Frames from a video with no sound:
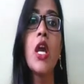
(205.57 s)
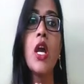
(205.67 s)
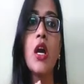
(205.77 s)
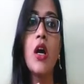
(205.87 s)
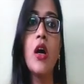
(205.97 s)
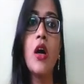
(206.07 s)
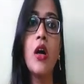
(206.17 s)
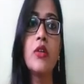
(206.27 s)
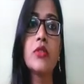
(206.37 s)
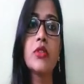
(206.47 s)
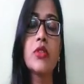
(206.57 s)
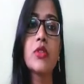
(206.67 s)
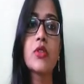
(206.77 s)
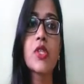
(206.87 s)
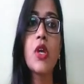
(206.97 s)
uh,
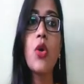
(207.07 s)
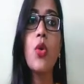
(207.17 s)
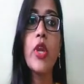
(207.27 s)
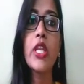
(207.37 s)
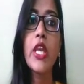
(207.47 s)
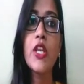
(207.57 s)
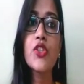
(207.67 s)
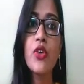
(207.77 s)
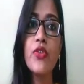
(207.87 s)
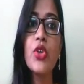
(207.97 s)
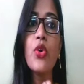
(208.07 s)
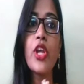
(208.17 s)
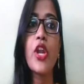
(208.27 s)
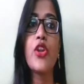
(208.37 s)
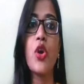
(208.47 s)
so in case of
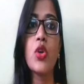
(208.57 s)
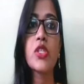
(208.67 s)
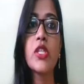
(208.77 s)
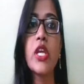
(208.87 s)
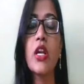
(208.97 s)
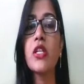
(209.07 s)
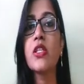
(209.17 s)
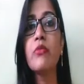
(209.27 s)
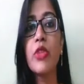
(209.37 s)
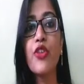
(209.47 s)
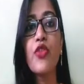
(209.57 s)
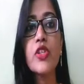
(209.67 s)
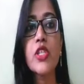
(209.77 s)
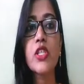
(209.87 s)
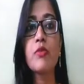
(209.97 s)
eukaryotes, there are some
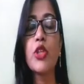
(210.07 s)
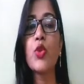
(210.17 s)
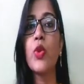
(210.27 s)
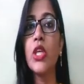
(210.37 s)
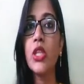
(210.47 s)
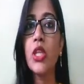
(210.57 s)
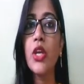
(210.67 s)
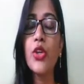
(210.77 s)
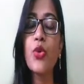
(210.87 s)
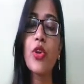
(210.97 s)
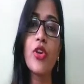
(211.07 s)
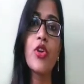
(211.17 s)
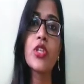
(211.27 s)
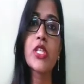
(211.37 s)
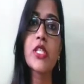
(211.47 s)
differences between the
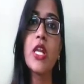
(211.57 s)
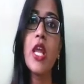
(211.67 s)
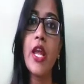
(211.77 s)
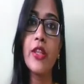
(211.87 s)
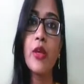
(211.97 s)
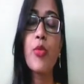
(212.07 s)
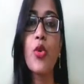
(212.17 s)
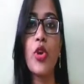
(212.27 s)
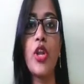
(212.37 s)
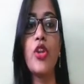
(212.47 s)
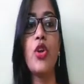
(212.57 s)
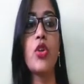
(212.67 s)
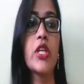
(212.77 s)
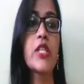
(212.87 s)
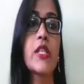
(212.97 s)
eukaryotic cell and the
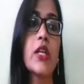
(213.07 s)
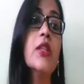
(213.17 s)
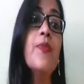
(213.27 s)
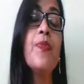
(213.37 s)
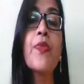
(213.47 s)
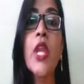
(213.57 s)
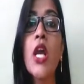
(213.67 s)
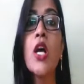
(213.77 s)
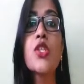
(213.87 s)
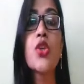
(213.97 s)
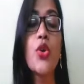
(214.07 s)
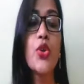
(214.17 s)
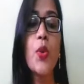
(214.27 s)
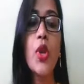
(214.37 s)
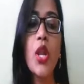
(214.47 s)
prokaryotic cell. So
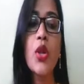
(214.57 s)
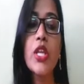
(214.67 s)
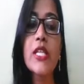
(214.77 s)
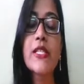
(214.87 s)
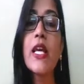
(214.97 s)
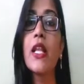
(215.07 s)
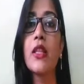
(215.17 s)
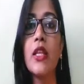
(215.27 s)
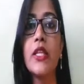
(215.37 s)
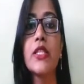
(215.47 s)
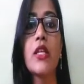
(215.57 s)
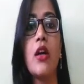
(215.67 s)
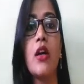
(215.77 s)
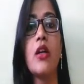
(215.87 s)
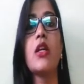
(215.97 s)
eukaryotic cell, it
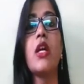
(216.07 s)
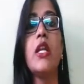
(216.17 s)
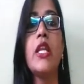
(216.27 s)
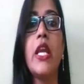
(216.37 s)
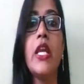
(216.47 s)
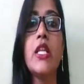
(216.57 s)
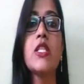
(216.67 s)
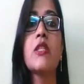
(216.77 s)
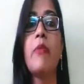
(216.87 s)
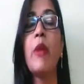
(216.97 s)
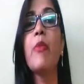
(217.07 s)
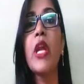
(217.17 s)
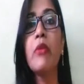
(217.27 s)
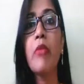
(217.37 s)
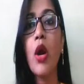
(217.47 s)
contains
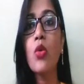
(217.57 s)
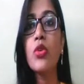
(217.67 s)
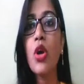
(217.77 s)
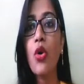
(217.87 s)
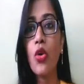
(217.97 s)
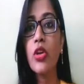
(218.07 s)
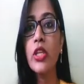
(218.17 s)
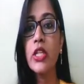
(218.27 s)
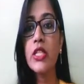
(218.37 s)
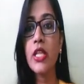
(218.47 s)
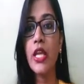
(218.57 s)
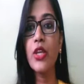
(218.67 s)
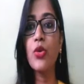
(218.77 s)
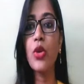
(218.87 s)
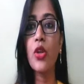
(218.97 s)
membrane-bound organelles, like
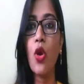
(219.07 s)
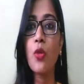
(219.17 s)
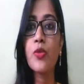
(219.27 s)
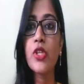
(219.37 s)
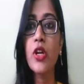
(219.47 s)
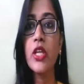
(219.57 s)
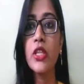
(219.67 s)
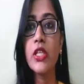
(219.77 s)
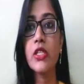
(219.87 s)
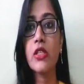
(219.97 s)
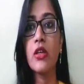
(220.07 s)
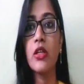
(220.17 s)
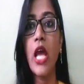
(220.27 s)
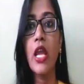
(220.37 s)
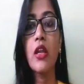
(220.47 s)
you can observe in this
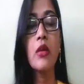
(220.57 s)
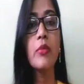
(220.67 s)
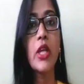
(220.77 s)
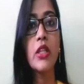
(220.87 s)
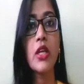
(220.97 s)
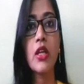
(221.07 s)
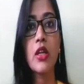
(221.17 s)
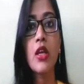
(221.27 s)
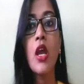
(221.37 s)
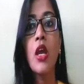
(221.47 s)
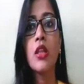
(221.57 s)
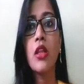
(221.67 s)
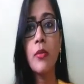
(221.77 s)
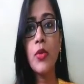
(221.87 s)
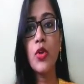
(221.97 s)
diagram that there are
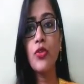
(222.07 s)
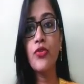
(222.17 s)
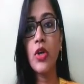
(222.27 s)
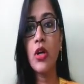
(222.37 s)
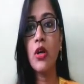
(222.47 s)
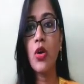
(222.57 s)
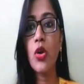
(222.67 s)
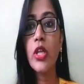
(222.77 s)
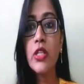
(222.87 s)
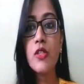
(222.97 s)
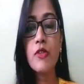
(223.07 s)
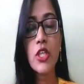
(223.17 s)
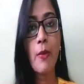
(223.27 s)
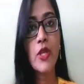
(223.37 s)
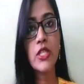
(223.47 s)
number of organelles which
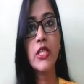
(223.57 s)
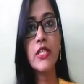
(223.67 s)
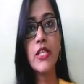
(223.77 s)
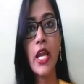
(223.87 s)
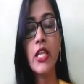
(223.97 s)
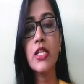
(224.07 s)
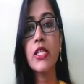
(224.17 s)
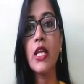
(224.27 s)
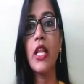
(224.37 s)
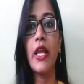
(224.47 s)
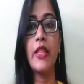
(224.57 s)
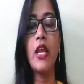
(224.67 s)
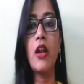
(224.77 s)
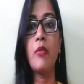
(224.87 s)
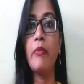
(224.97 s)
are present inside the cell and they
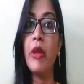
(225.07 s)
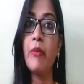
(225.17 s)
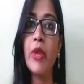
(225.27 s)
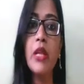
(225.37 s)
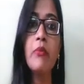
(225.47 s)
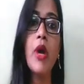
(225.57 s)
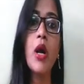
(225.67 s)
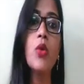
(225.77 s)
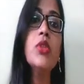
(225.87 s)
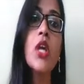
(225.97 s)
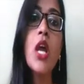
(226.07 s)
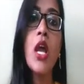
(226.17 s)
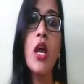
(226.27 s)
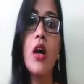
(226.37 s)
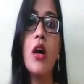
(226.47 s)
are membrane-bound,
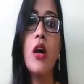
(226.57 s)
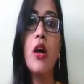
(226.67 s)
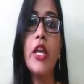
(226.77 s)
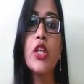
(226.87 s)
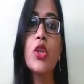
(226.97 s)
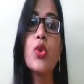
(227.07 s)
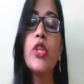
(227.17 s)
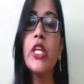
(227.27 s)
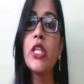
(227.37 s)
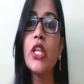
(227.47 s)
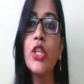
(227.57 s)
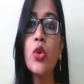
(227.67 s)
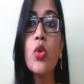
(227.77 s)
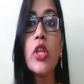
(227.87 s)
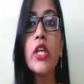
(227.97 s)
including the
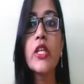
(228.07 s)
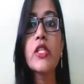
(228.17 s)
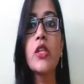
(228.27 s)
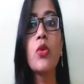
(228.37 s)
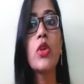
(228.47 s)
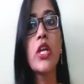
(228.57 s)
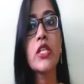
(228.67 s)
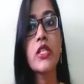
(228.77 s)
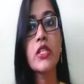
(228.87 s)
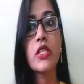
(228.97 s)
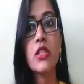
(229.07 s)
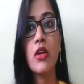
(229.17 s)
nucleus. Nucleus is